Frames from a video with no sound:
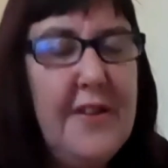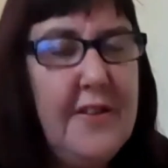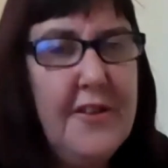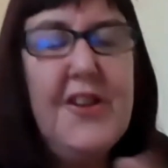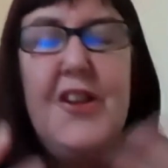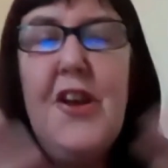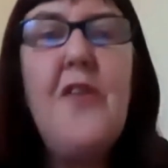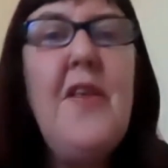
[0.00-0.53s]

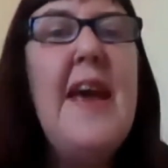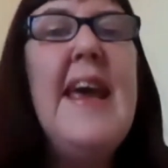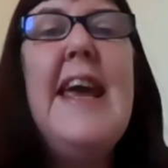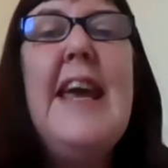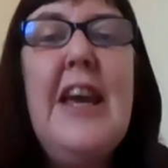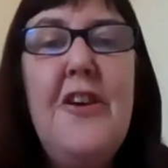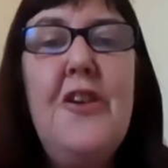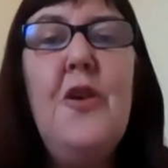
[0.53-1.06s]
so that he
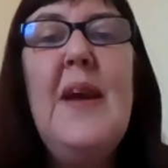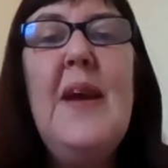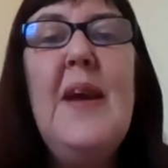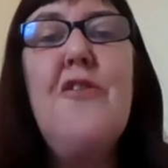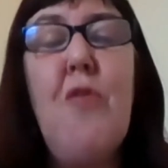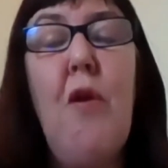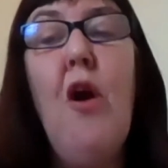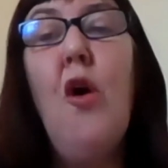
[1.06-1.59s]
can do
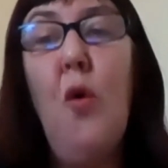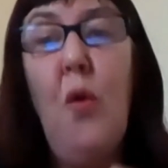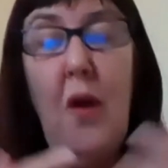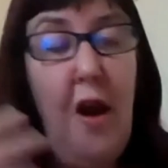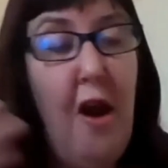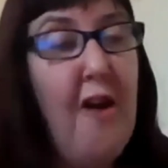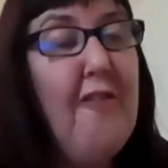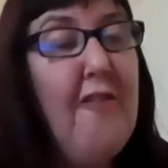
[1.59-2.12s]
his role
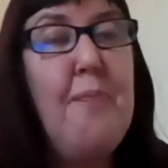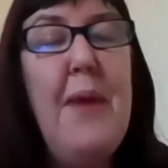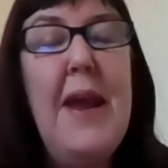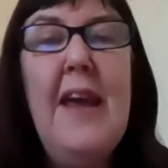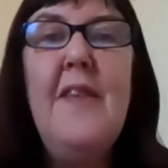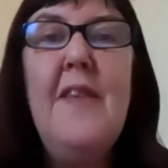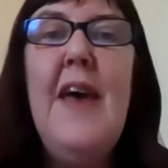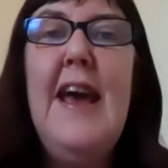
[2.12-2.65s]
of
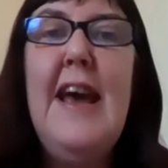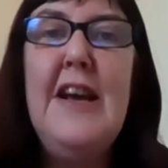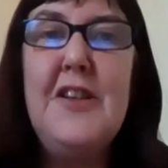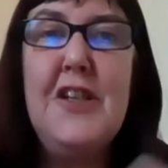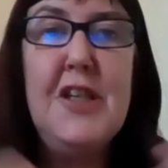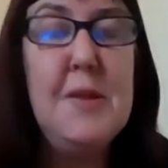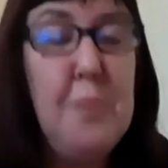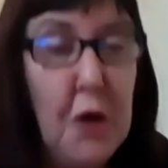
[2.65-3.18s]
being there to
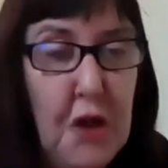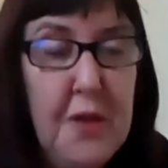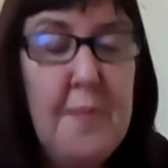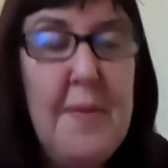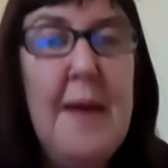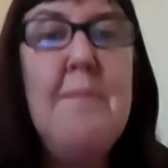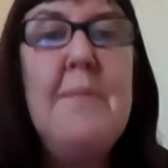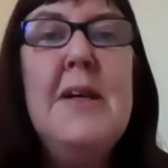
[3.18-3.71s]
support
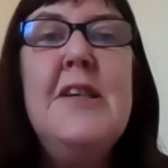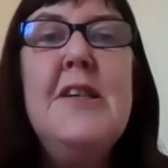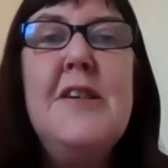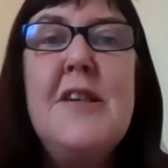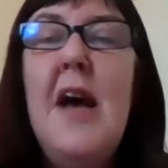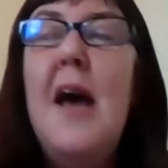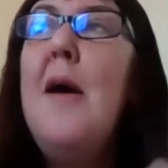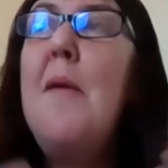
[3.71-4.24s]

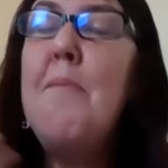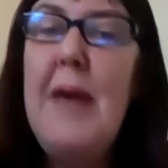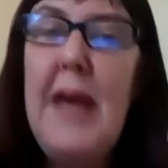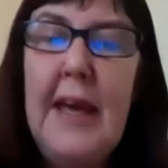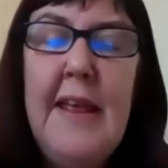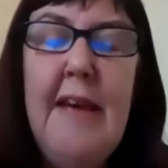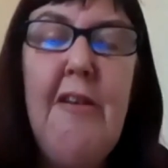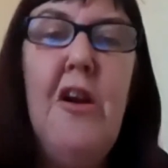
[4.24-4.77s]
members,
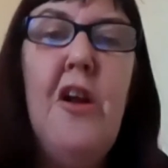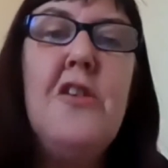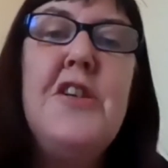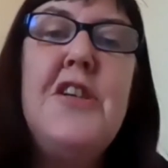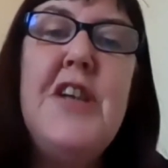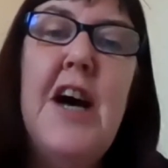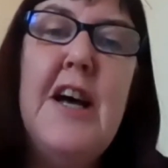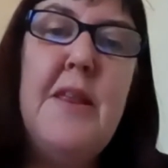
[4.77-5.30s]
being there
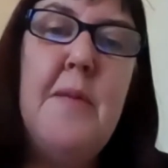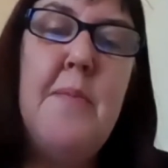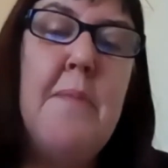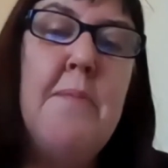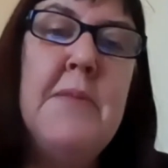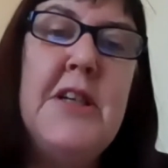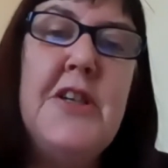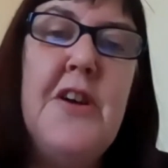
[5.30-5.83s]
alongside the
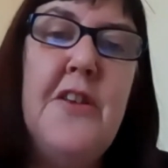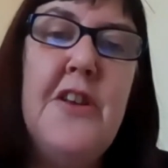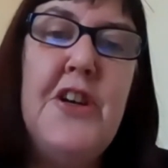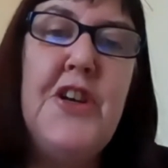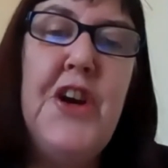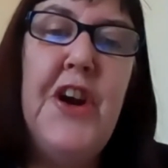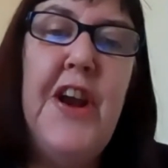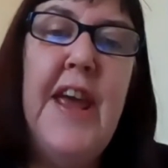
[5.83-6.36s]
members on the
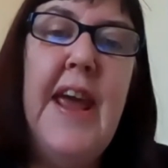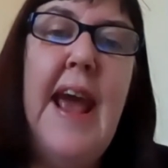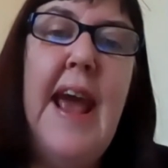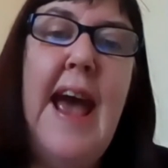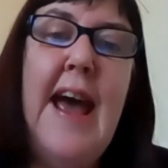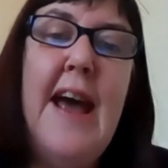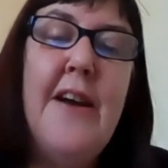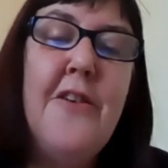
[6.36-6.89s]
journey,
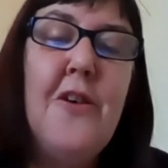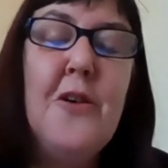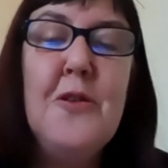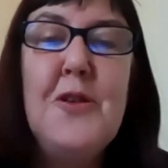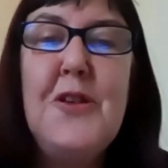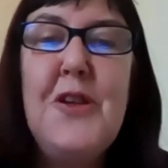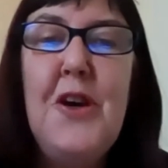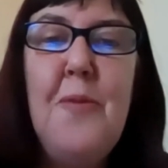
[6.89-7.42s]
and
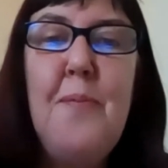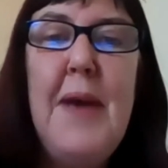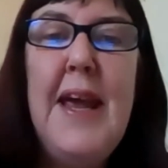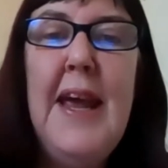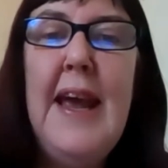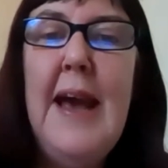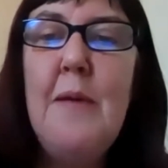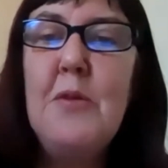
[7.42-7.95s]
also
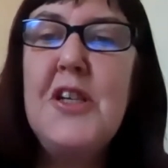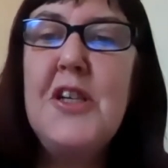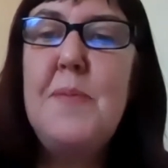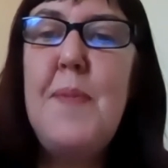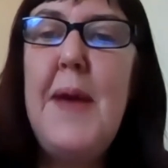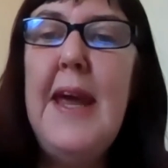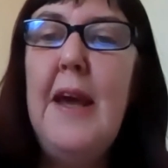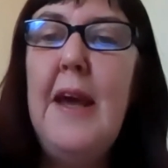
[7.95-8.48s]
being able to
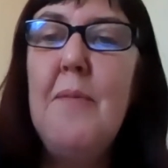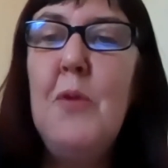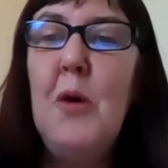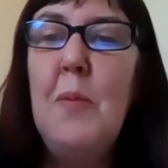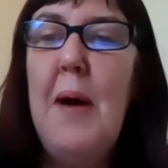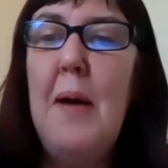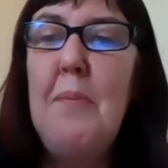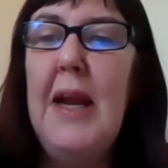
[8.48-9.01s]
speak more
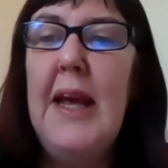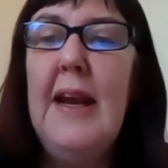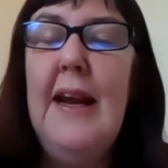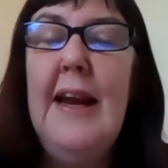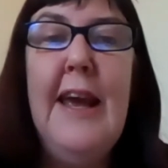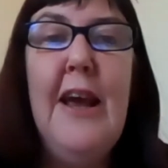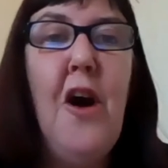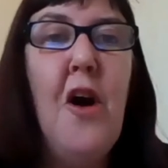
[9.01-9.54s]

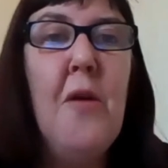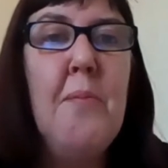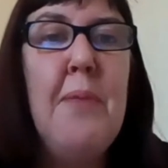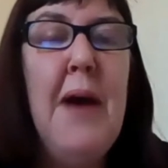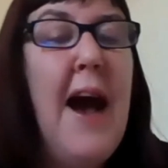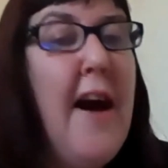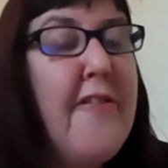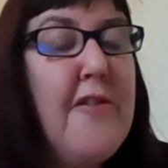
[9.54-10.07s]
publicly on
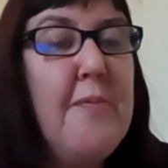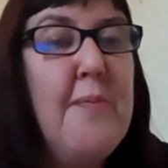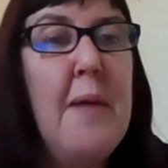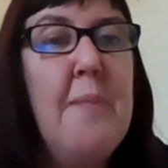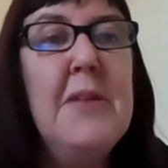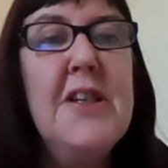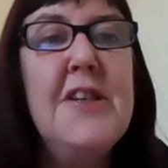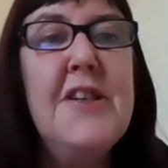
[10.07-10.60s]
behalf of
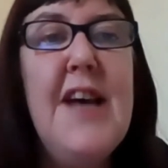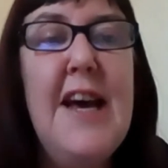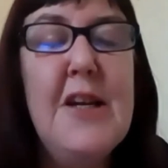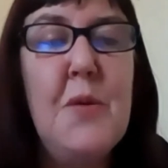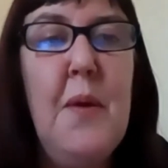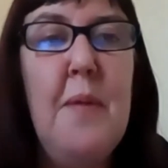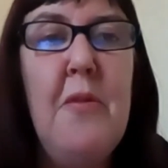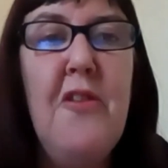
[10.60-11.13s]
members
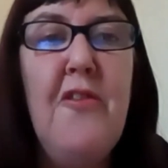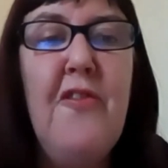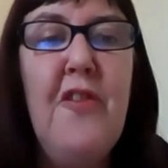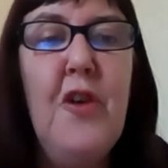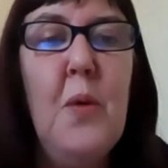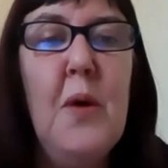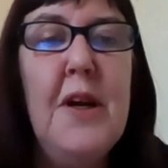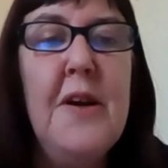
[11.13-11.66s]
as we move
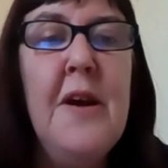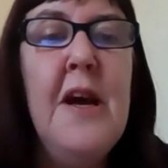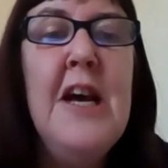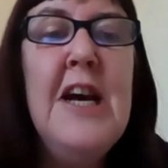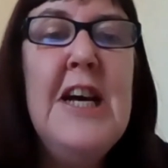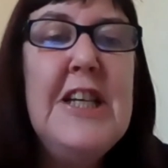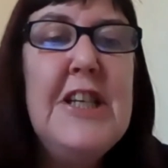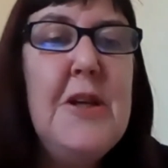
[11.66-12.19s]
forward.
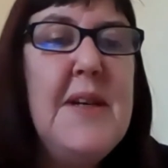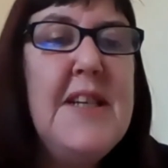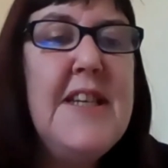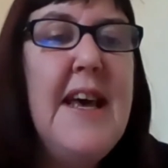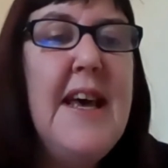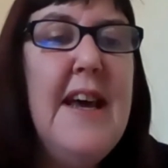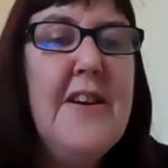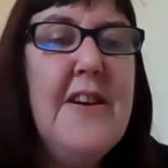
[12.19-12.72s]
So he's
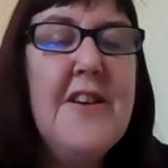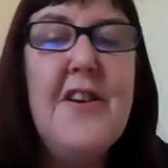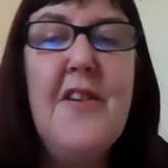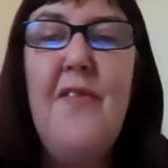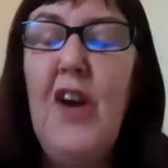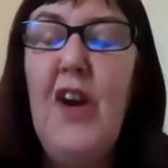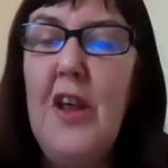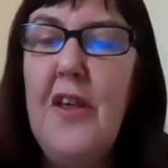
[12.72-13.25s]
there just to
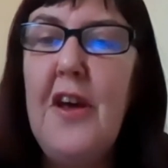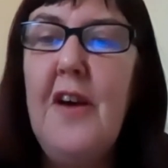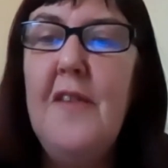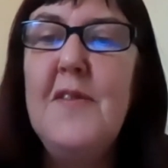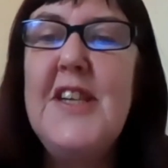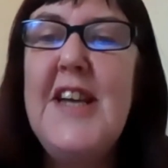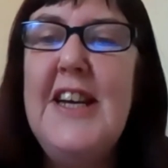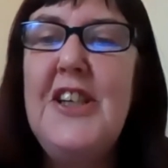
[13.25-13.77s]
follow the
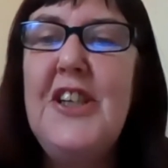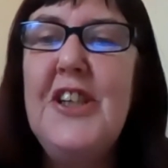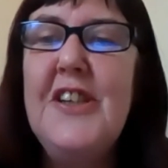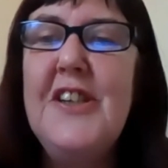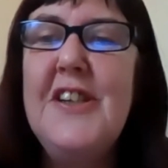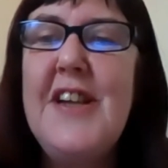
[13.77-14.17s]
conversations